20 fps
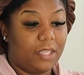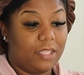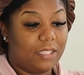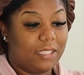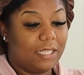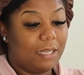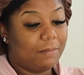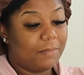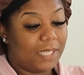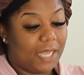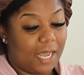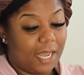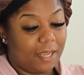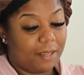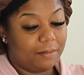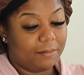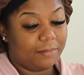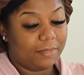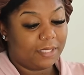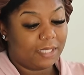
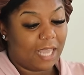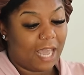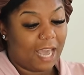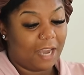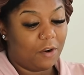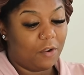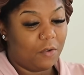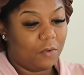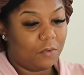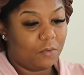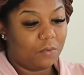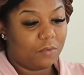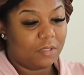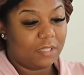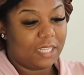sometimes I don't